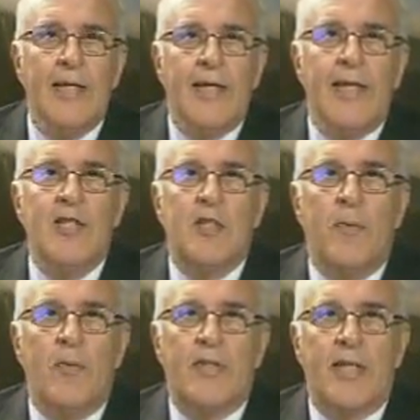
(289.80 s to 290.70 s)
In
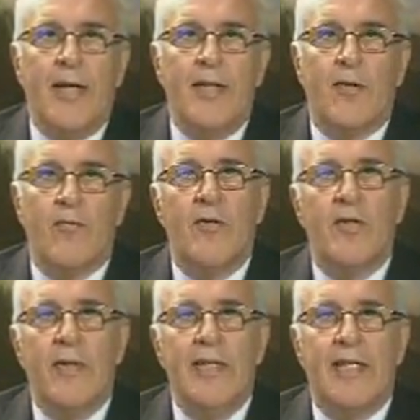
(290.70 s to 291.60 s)
sport tonight,
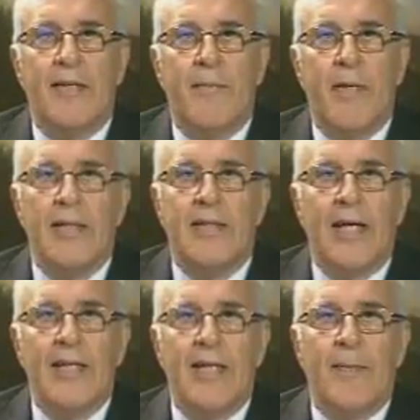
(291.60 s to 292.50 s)
Rotoiti
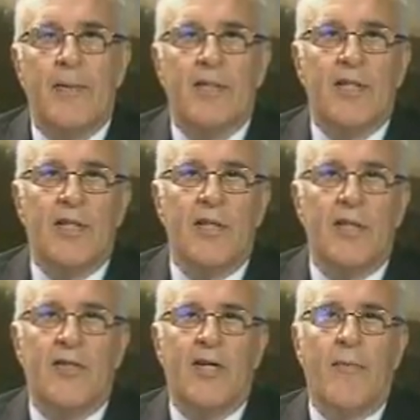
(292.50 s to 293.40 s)
maintained their position
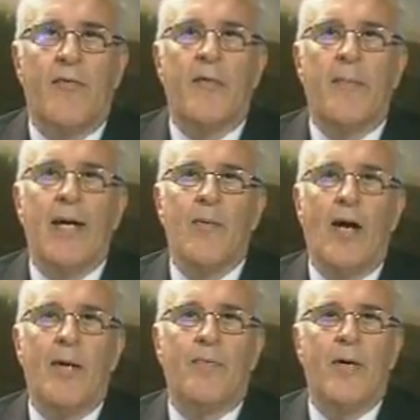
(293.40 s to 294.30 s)
at the top of the
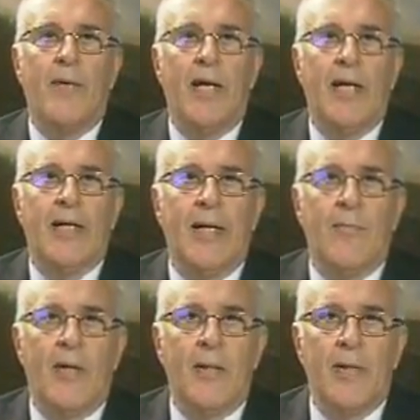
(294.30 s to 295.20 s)
Bay-wide Premier
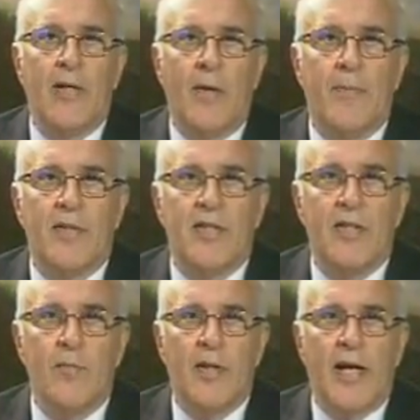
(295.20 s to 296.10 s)
Club Rugby
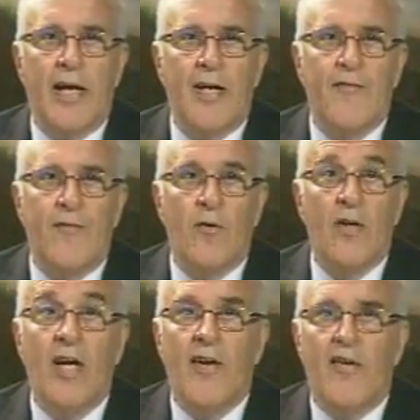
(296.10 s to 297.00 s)
competition with a hard-fought